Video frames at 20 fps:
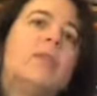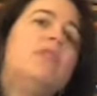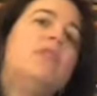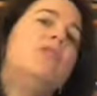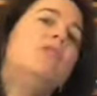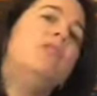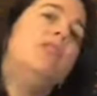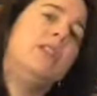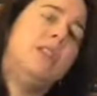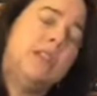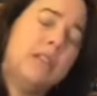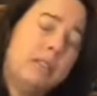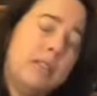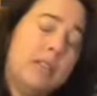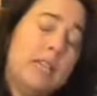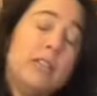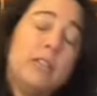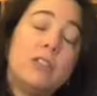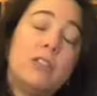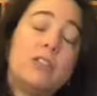that you
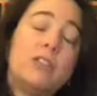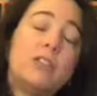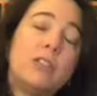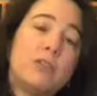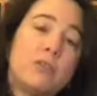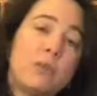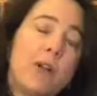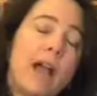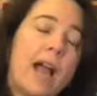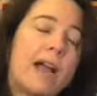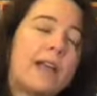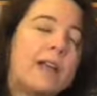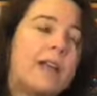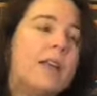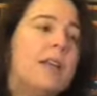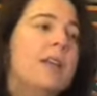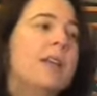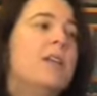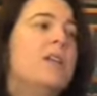need to track.